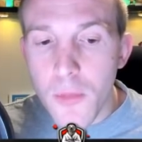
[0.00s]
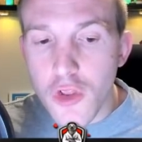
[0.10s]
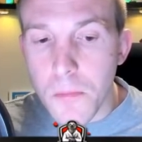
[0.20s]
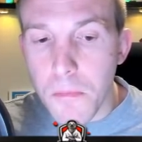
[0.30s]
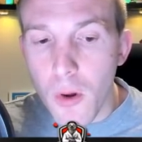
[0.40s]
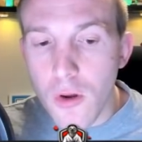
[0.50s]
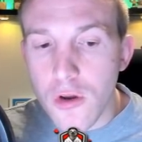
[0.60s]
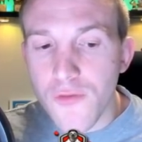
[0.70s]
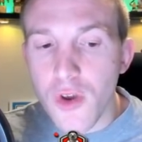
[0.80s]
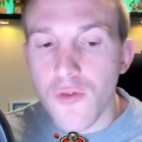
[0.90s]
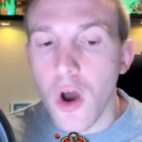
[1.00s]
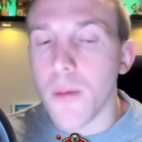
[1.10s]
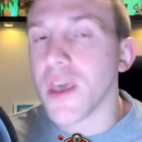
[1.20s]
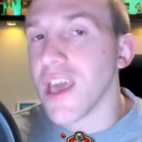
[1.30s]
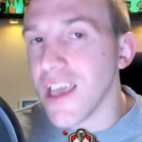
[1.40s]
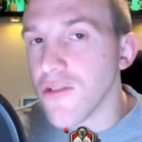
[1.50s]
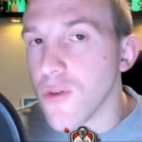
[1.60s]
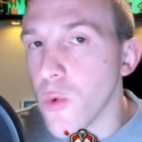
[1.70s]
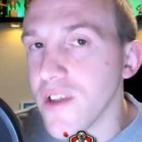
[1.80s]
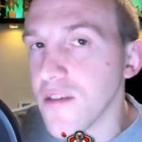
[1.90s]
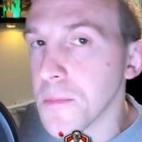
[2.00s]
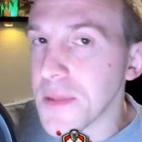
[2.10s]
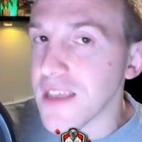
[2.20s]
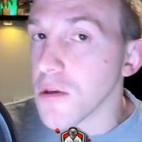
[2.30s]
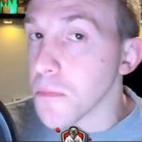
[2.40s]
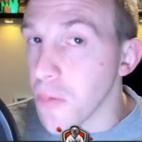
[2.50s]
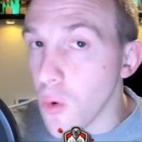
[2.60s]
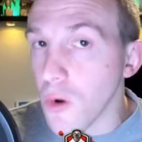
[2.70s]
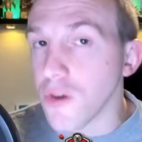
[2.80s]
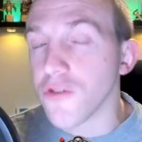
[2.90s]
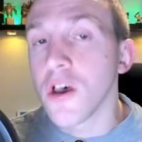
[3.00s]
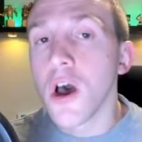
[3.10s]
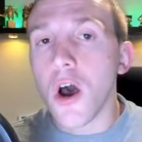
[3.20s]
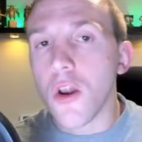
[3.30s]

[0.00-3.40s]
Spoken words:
but the bulk of your army is going to be the bowlers,